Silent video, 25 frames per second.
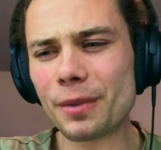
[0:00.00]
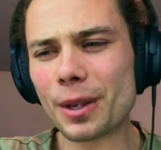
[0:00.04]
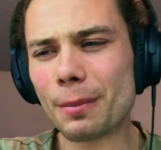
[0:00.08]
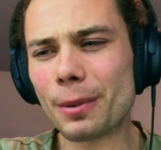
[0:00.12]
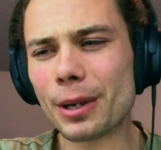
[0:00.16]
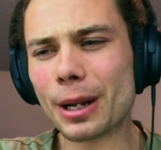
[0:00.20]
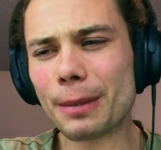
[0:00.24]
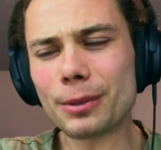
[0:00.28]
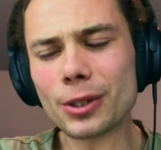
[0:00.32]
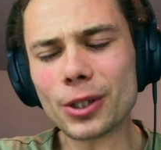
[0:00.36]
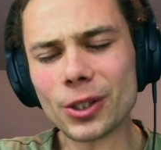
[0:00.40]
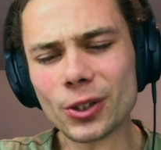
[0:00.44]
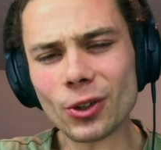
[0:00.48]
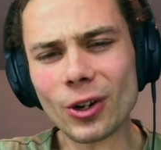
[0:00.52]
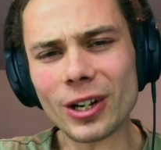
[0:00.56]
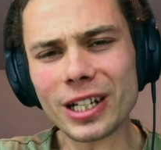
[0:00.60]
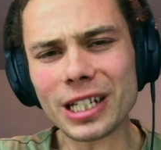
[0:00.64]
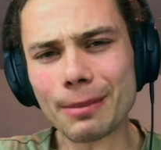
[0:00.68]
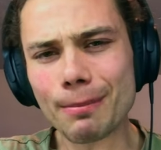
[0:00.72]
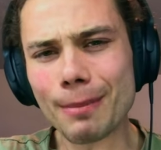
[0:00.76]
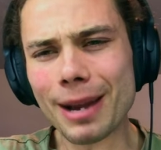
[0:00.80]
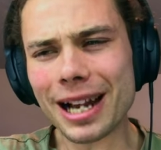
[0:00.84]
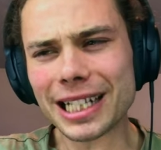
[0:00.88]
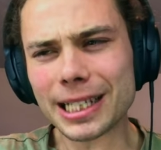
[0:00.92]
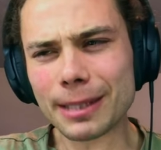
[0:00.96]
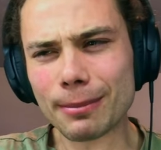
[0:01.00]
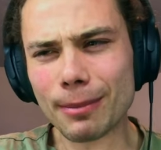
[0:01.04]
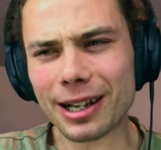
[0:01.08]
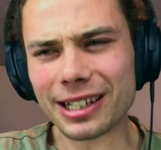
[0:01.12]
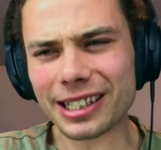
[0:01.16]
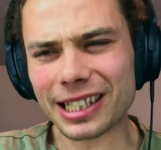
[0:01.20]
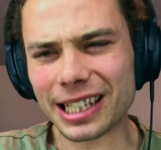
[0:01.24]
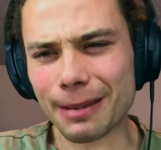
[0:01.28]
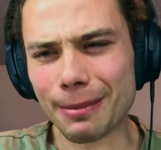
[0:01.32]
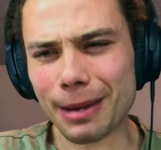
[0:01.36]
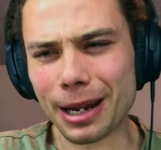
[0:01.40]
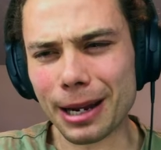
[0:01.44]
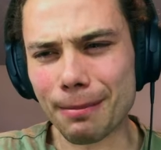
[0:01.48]
but I'm just trying to maximize
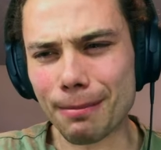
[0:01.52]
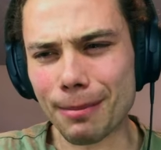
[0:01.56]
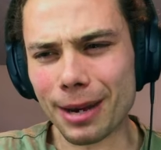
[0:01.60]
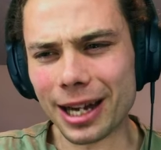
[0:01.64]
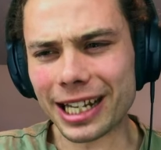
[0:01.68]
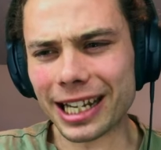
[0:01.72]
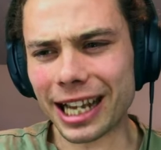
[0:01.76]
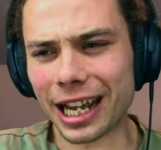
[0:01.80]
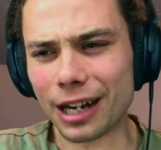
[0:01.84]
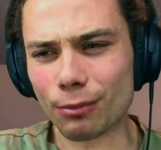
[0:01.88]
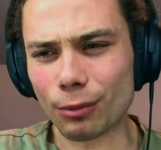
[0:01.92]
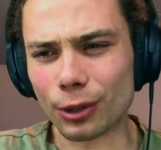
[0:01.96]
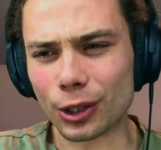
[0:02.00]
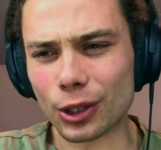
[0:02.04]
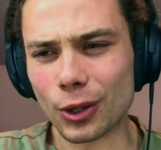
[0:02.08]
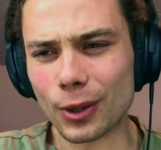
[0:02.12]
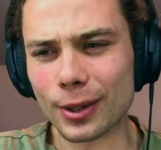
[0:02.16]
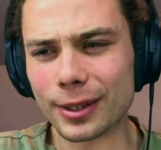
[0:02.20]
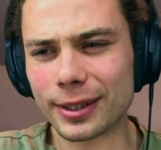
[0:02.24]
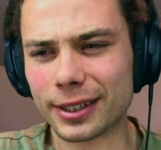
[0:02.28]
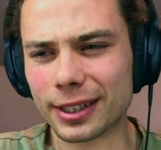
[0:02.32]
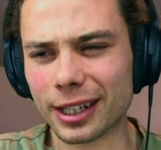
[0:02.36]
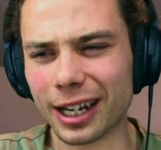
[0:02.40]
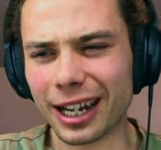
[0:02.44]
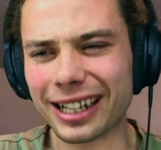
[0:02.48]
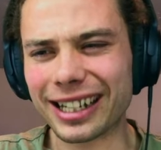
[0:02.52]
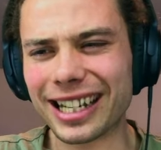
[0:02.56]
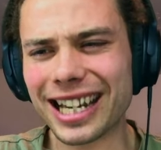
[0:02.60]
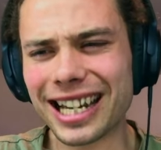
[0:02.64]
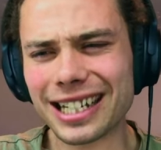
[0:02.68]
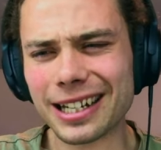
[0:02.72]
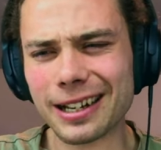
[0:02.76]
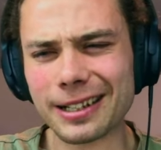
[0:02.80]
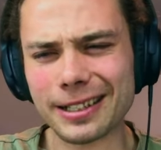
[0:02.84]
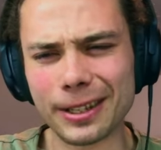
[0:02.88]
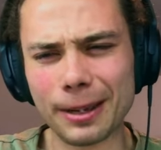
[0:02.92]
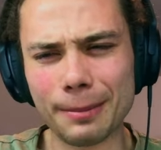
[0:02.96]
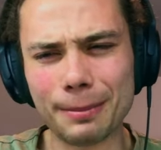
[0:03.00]
the amount of money and returns that I
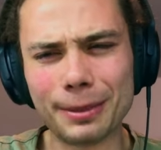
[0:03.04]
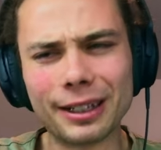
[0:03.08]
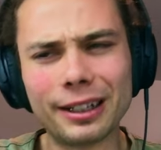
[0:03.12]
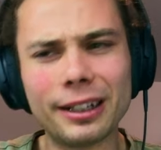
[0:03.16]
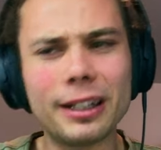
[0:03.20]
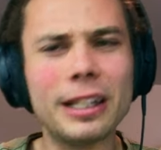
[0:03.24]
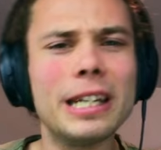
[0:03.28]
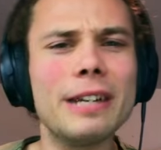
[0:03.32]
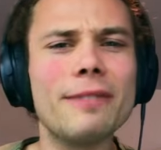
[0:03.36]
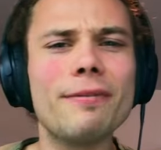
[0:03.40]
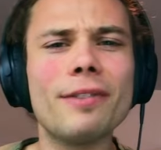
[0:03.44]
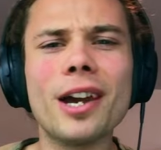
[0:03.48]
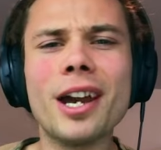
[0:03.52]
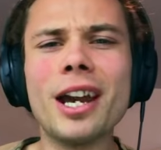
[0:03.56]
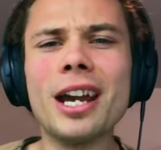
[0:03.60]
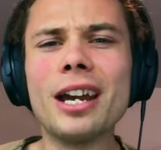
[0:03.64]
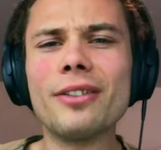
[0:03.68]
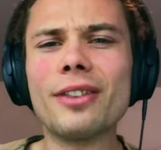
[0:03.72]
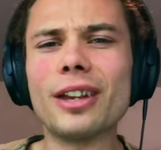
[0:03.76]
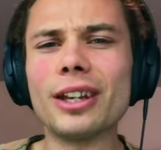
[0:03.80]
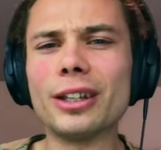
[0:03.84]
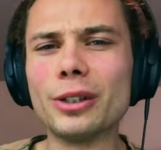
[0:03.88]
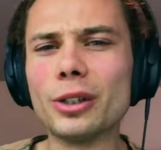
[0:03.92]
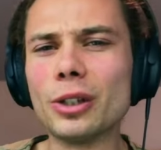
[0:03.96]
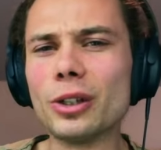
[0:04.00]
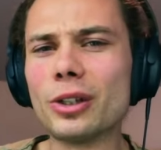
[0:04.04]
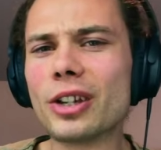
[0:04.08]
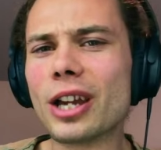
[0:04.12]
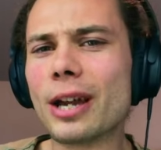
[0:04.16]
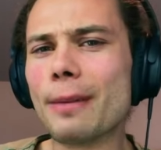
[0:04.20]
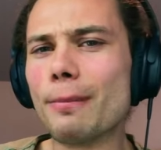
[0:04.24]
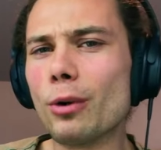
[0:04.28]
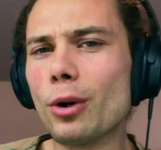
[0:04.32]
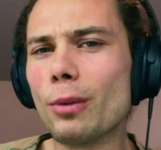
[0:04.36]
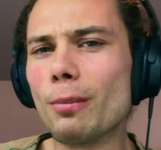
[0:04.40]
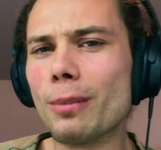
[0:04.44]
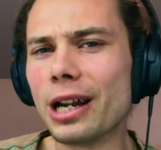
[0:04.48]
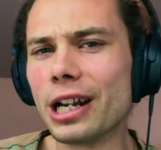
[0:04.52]
get, as I believe that you
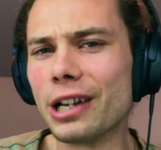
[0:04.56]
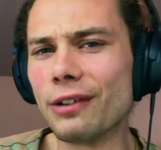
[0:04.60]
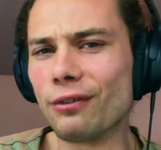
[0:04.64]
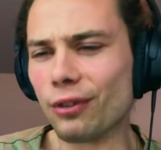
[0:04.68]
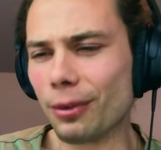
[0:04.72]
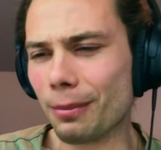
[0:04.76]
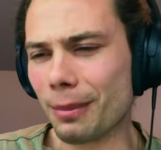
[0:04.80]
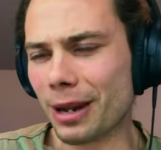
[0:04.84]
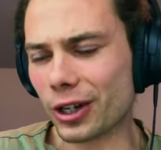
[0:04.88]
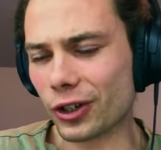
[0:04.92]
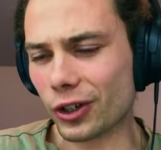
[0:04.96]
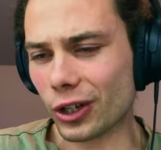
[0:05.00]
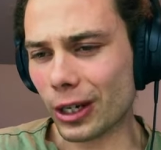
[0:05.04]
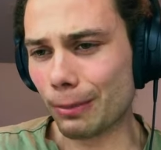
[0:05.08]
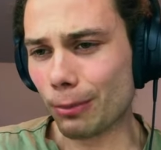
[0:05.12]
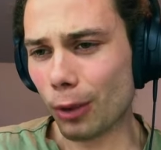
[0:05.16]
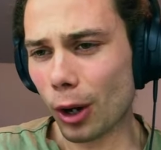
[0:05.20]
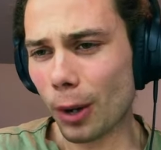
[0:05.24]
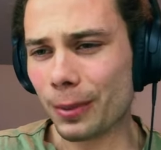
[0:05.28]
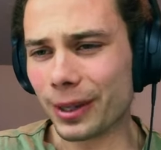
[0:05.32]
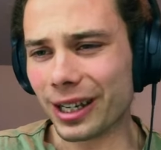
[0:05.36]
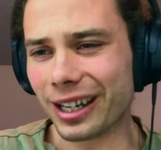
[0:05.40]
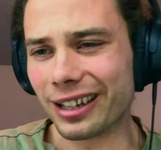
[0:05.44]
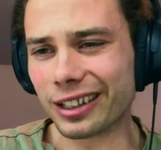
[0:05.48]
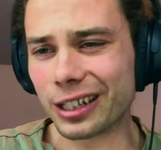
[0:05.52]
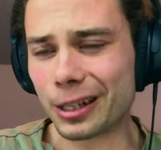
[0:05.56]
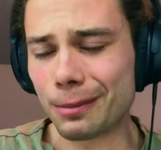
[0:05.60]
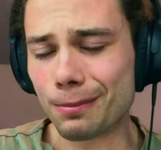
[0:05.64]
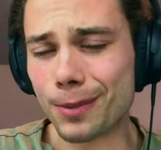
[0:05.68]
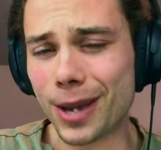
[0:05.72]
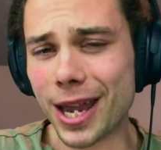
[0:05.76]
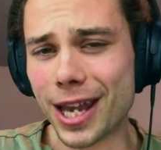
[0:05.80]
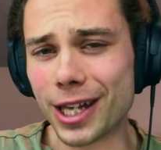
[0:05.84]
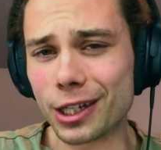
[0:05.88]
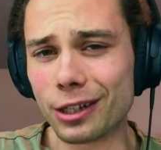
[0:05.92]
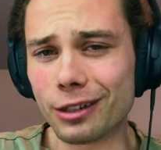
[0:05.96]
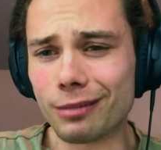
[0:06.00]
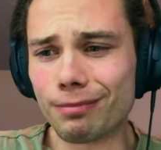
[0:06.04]
get more money from actually popping it
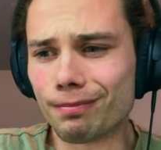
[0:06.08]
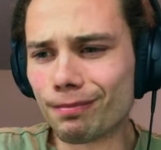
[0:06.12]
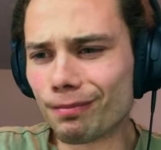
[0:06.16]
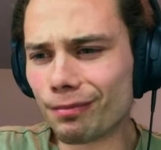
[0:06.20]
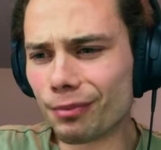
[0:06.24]
compared to